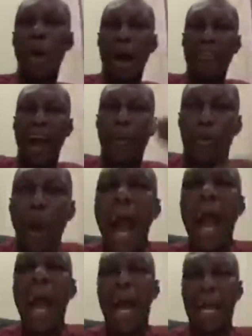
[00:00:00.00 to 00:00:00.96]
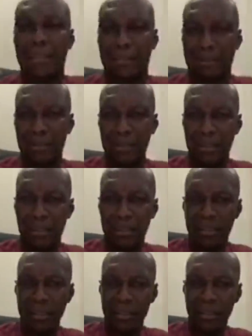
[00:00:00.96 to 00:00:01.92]
you have acquired.
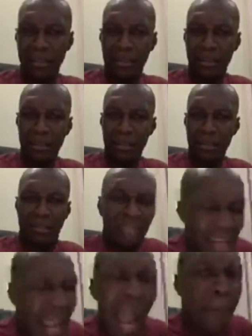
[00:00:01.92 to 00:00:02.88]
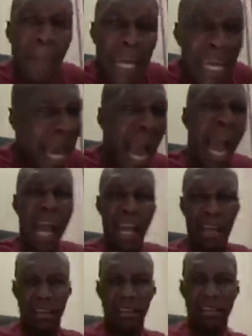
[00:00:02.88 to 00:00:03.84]

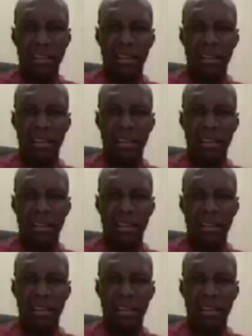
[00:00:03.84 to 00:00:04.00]
TMEA.